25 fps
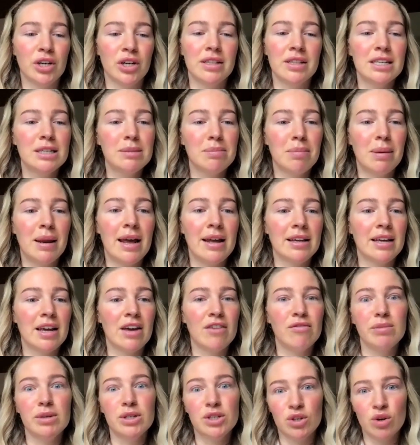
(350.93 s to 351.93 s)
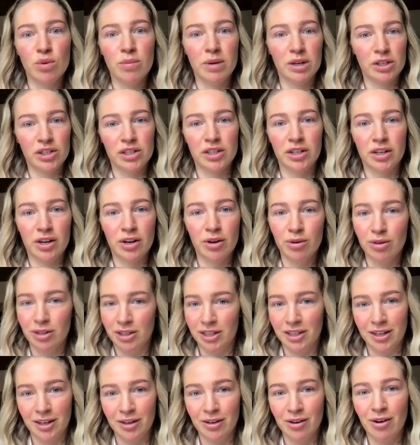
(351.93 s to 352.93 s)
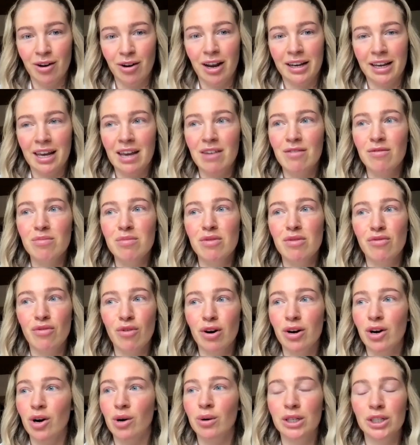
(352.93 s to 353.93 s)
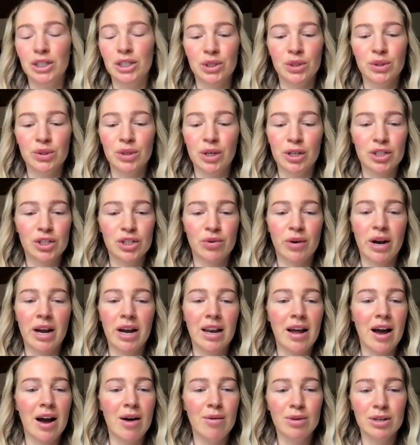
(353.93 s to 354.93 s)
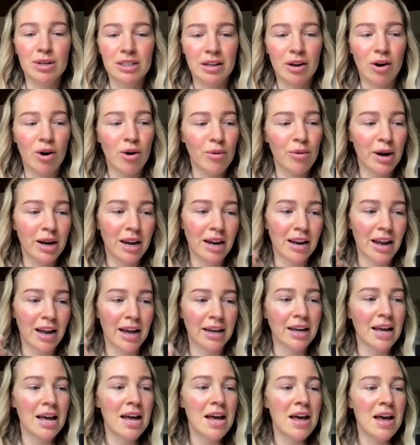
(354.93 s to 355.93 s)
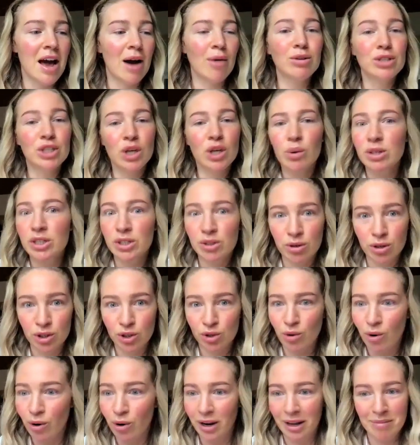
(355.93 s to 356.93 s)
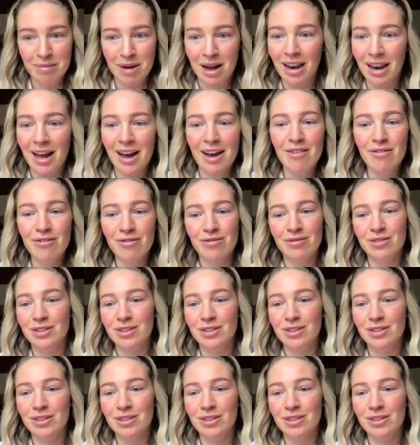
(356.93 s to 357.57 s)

And this plan gave me so much security, you know, like even before going to Australia, I was already like, I was always controlling my life.